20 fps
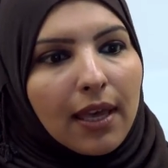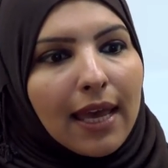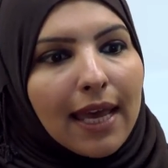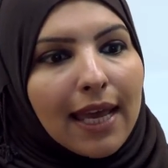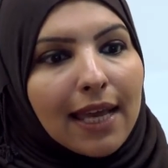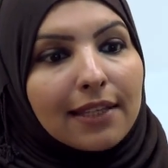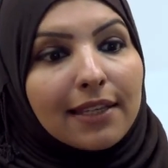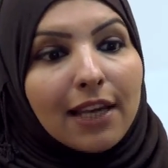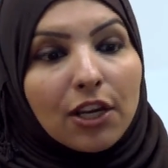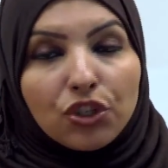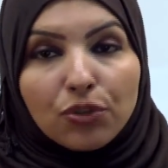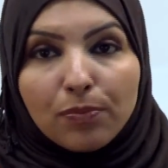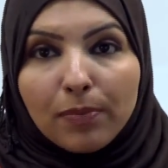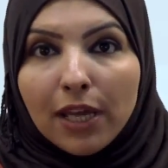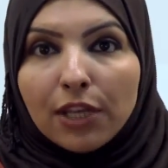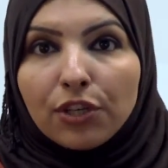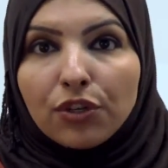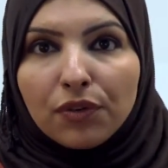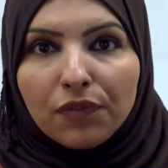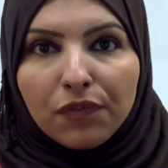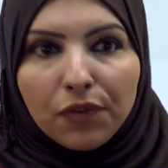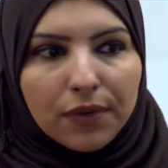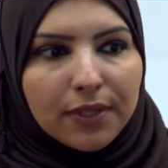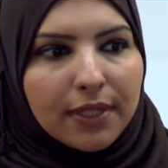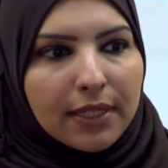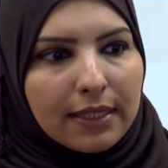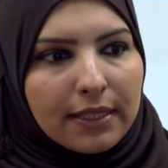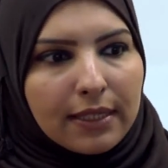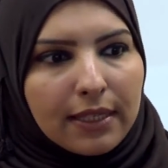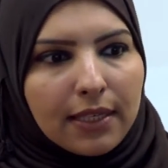at Ajman
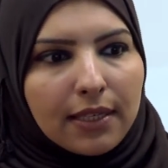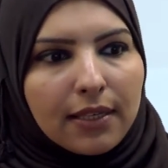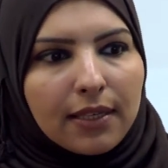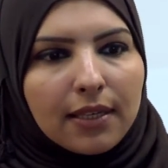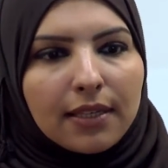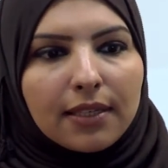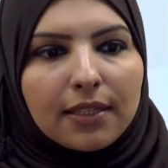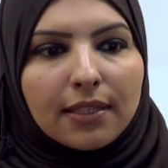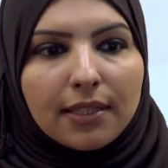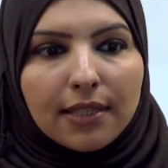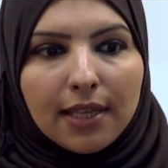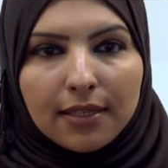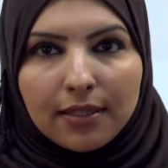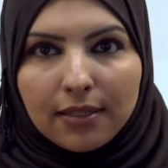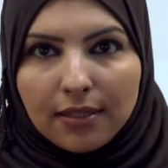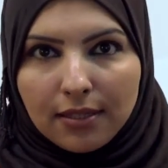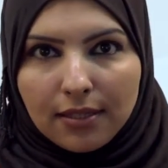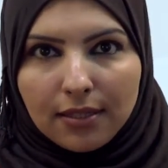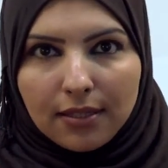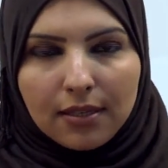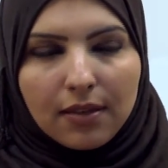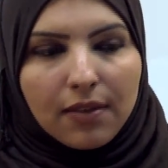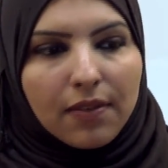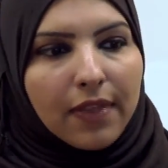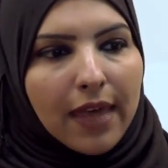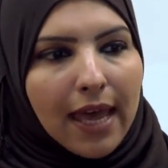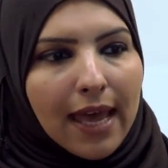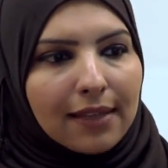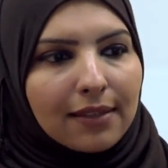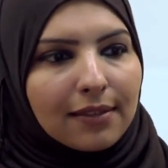University, says
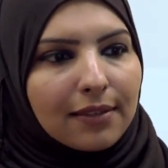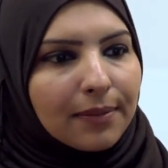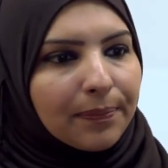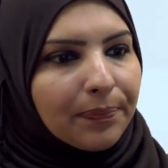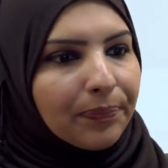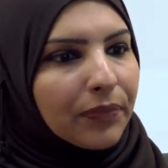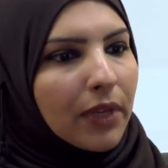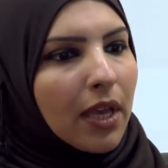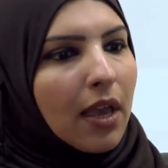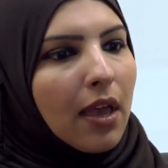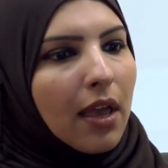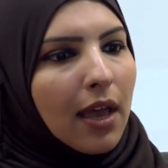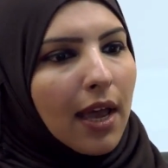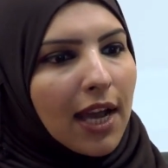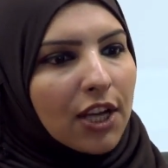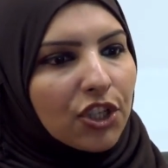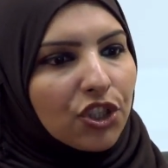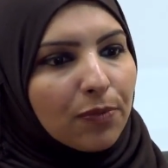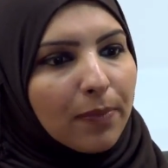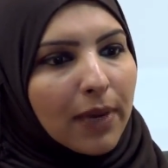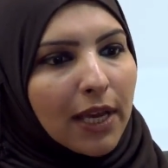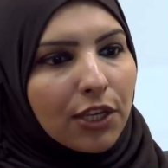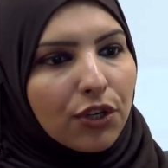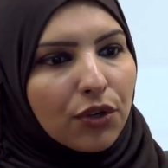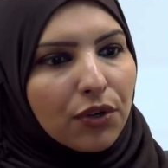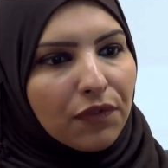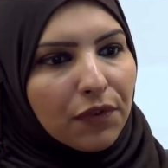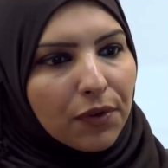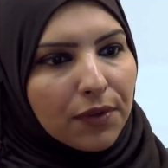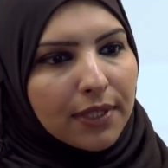that Ajman
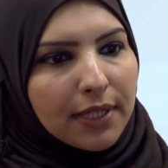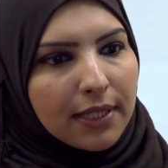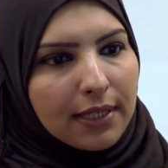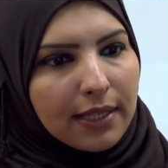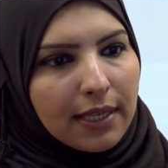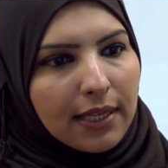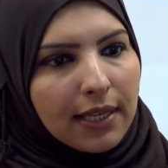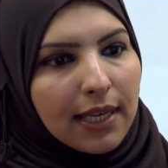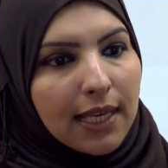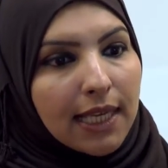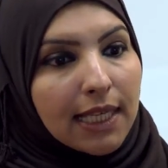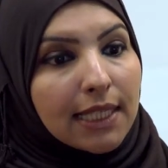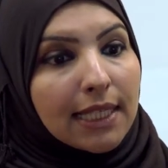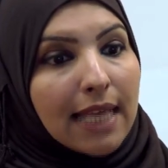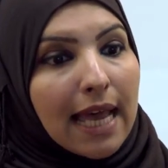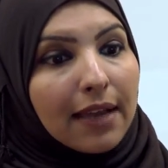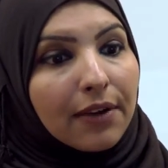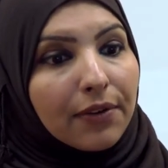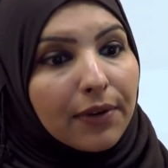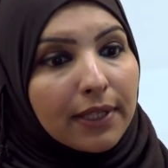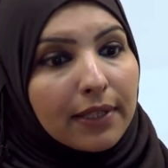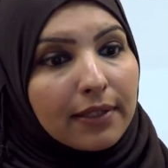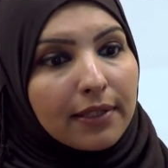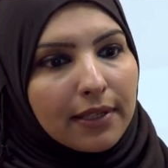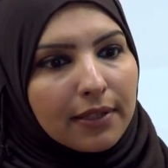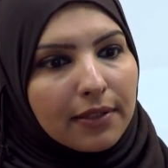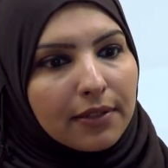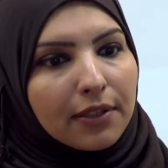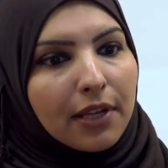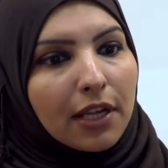University is
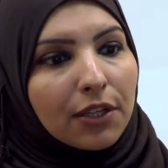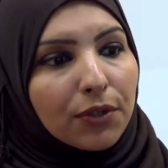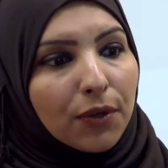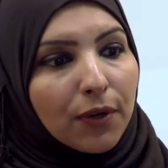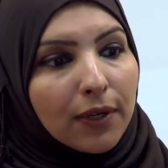accredited not